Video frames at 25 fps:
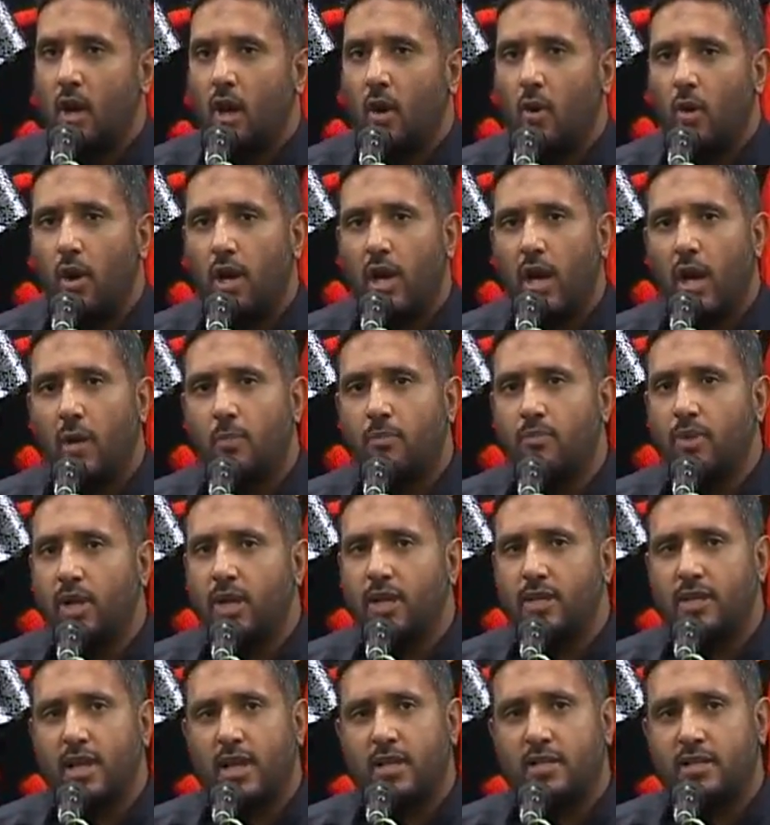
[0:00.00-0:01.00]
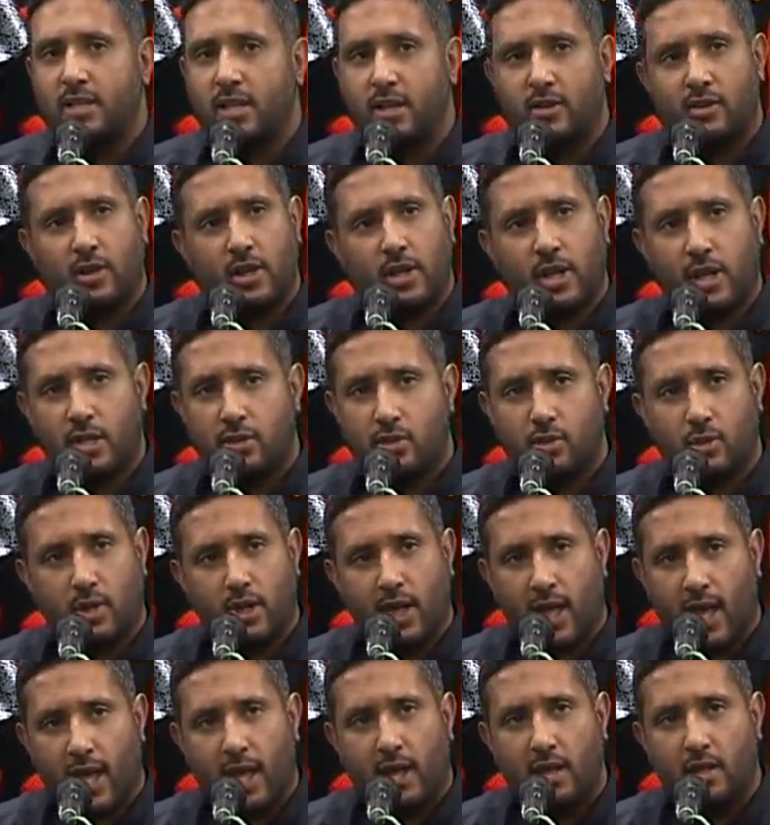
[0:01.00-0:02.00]
Oh Allah, bring their tyranny to
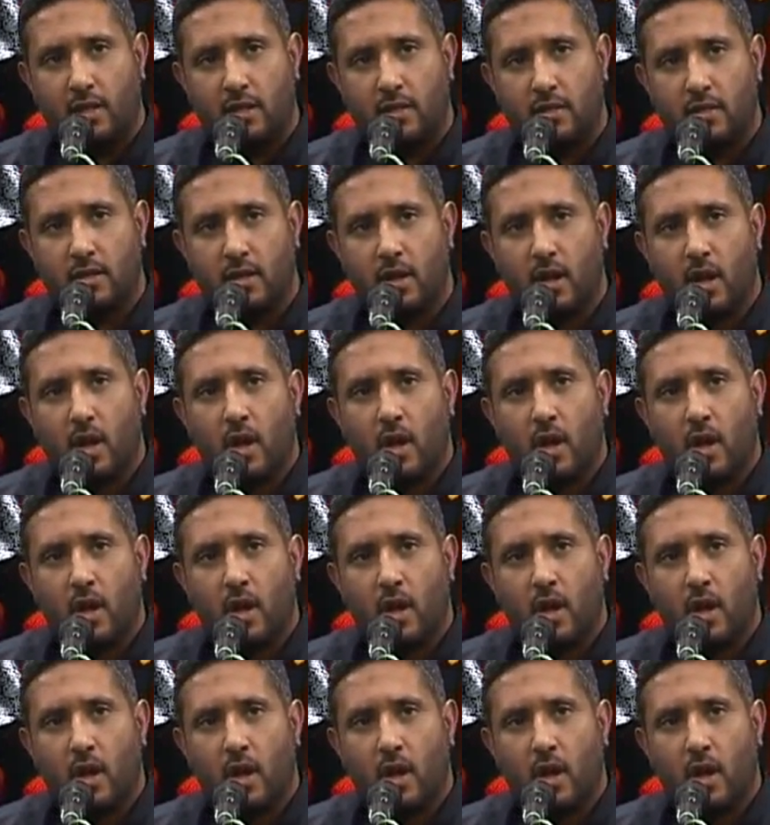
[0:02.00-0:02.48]
an end.